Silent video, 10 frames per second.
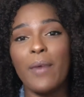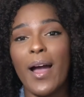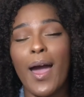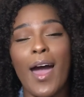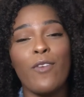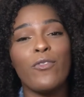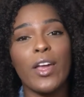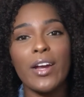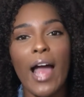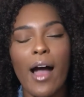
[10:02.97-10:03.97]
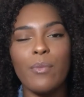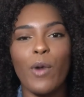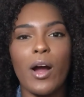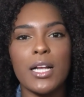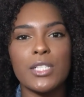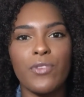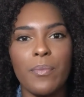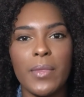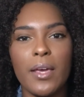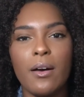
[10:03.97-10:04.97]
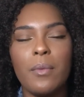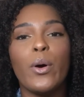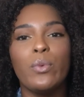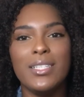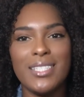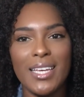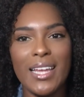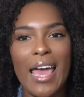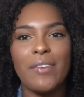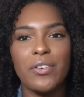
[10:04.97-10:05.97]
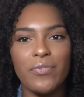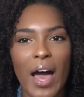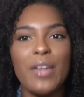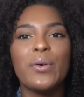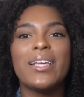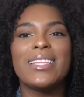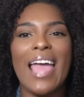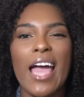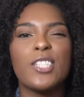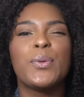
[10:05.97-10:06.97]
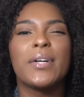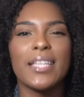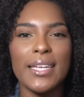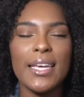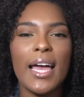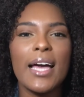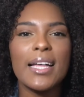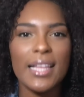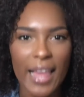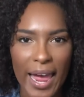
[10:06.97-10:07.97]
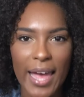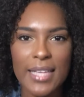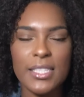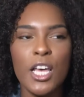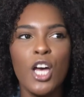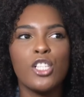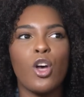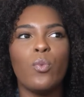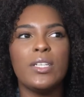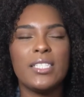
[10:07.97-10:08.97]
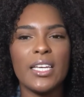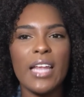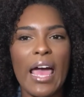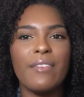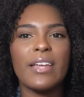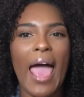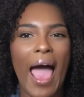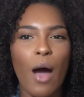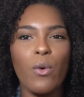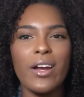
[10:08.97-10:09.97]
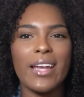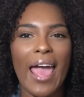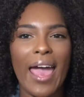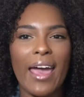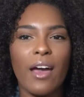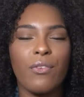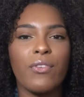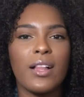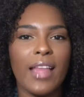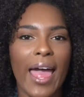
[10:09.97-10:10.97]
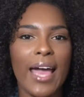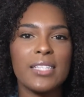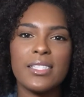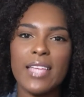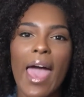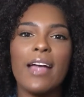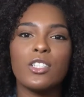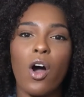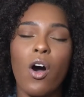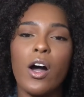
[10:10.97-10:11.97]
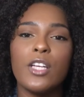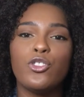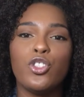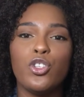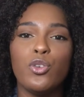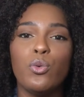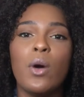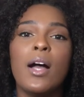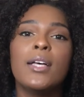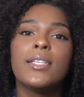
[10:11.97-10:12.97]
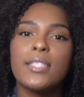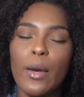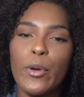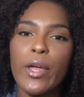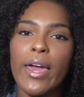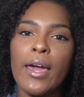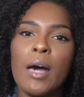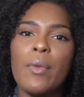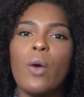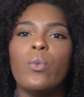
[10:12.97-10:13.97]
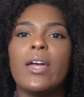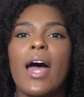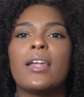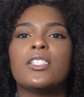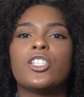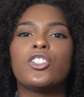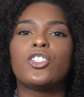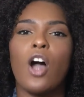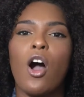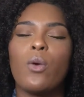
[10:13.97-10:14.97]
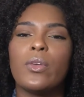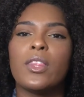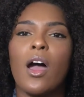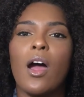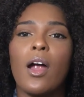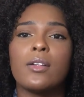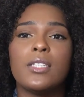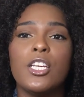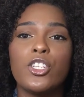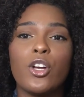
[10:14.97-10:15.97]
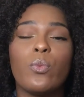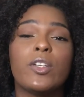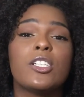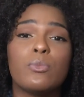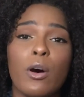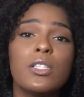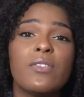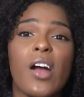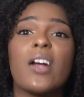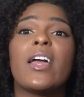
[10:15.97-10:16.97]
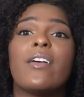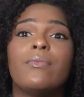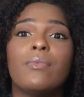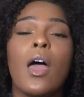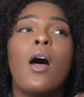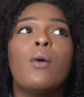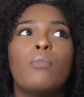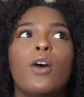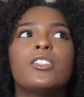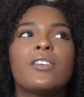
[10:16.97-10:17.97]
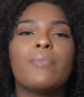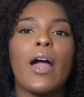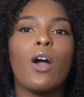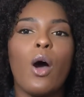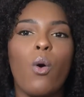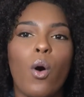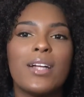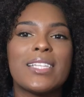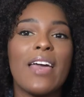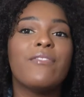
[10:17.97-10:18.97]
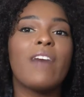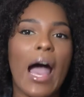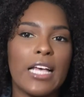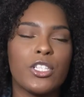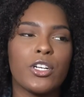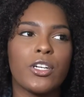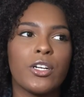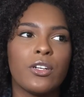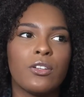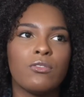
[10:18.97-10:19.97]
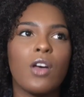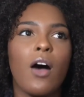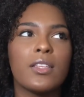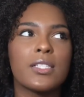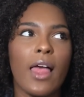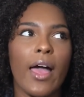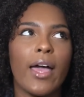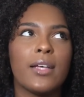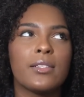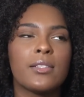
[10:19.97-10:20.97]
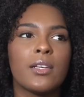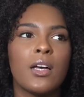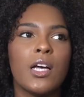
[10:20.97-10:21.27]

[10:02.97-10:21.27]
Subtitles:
I got very high marks from them, but we did have a final in the actual clinic class. So we did have an hour-and-a-half class tacked on to summer camp, and we kind of just talked with our teacher, which is most of my cohort's advisor taught this class.